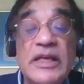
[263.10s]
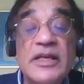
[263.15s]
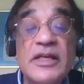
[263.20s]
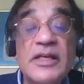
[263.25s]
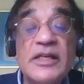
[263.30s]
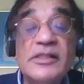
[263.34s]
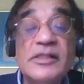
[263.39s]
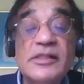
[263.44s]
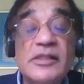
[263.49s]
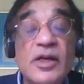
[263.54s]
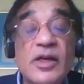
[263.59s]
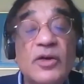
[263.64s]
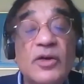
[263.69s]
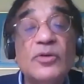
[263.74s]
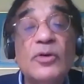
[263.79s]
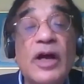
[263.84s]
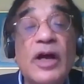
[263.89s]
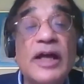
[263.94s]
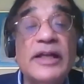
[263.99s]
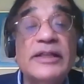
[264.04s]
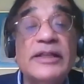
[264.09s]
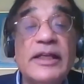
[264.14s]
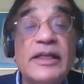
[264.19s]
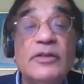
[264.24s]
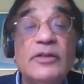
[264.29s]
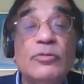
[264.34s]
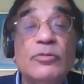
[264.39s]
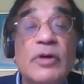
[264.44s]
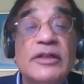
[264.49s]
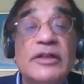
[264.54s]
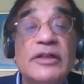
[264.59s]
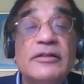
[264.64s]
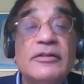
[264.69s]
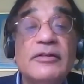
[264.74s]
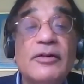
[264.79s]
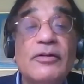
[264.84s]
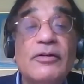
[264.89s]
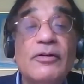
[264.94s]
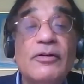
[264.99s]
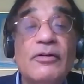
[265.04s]
So I think
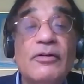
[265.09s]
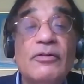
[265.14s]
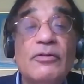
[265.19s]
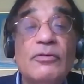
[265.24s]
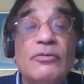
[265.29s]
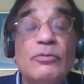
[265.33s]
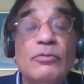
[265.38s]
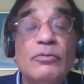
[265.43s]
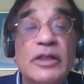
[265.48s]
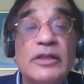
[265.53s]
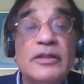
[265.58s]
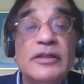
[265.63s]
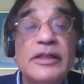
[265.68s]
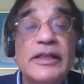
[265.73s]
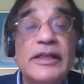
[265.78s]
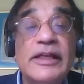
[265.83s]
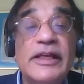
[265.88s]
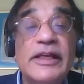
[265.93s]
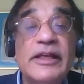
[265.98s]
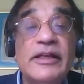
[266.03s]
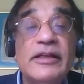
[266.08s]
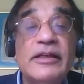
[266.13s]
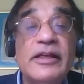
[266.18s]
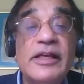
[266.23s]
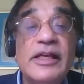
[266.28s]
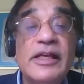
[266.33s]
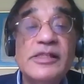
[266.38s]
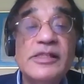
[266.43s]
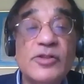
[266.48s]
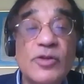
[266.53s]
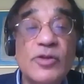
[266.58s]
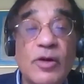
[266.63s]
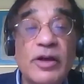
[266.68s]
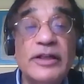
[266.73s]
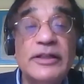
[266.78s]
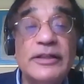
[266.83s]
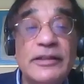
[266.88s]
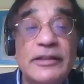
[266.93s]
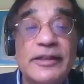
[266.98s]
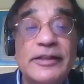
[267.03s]
one
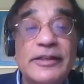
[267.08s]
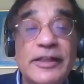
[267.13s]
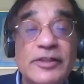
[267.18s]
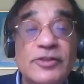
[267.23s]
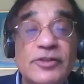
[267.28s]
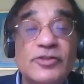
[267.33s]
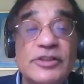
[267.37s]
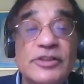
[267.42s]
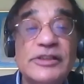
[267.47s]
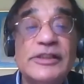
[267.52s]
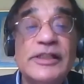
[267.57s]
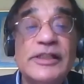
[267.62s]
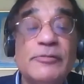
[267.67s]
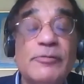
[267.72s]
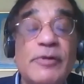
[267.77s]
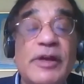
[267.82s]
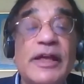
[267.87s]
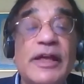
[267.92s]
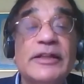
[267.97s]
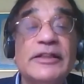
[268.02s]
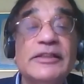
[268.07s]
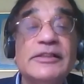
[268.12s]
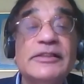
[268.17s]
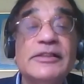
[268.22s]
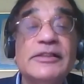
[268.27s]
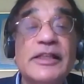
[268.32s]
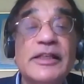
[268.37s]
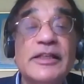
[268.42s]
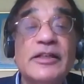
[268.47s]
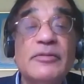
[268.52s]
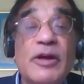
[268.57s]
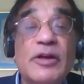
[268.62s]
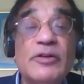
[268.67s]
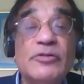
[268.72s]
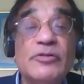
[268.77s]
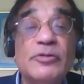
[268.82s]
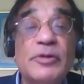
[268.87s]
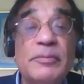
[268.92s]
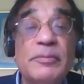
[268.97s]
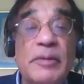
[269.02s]
historically an interesting way this thing
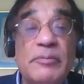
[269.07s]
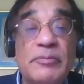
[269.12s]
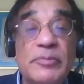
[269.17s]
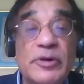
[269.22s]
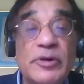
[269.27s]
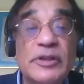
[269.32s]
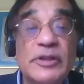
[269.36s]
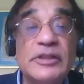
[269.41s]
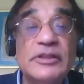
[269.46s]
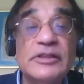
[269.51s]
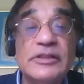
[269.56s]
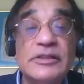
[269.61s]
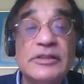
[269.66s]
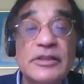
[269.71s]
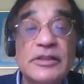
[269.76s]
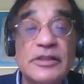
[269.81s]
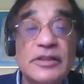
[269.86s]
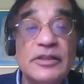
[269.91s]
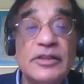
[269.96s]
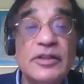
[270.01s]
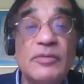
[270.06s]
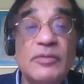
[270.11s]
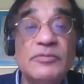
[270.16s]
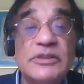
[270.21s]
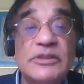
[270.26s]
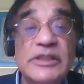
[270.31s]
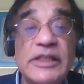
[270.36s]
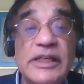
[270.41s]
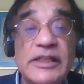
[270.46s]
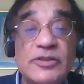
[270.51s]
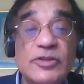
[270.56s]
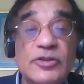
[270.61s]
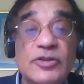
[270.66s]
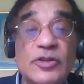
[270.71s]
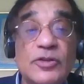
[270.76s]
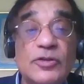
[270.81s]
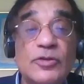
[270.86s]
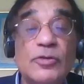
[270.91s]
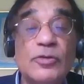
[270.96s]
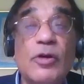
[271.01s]
about remembrance comes into
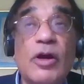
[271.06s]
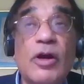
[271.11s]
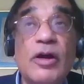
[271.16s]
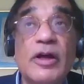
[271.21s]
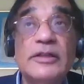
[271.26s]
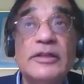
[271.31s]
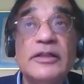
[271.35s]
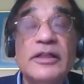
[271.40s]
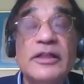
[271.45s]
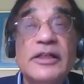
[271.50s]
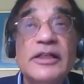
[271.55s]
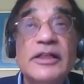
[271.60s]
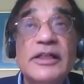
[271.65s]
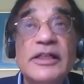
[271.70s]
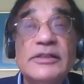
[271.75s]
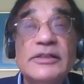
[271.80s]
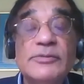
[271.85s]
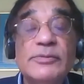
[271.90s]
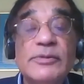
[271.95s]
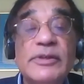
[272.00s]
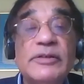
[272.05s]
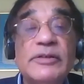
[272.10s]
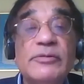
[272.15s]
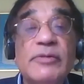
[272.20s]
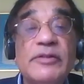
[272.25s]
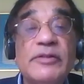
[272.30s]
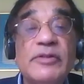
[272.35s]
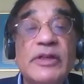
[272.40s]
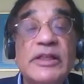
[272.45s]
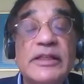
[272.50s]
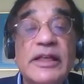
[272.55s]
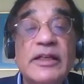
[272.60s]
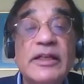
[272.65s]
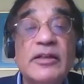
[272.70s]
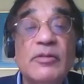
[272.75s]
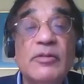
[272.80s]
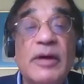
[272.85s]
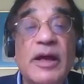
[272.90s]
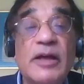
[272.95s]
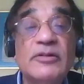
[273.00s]
the Quran is when we
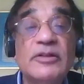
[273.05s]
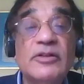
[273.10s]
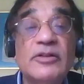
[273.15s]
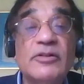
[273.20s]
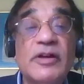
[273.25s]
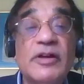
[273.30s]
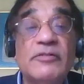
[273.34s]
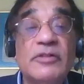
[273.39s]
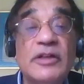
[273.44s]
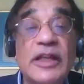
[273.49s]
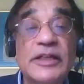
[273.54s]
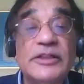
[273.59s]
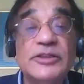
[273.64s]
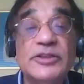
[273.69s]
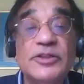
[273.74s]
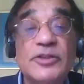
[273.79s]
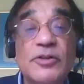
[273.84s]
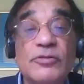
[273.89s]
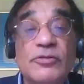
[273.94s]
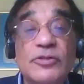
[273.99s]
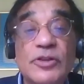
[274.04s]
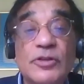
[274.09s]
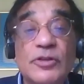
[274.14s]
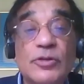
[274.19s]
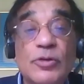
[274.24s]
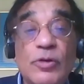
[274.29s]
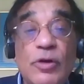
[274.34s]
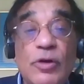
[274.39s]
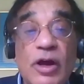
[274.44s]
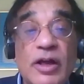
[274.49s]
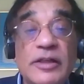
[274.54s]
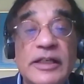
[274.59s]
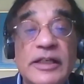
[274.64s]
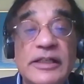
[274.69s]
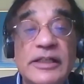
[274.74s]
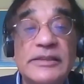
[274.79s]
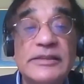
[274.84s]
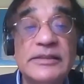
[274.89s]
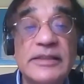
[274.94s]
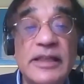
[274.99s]
think about the revelation of the Quran
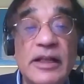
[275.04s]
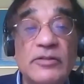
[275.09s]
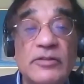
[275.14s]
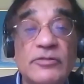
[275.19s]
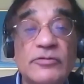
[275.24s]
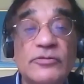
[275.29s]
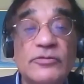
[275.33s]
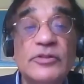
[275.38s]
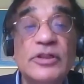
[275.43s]
itself,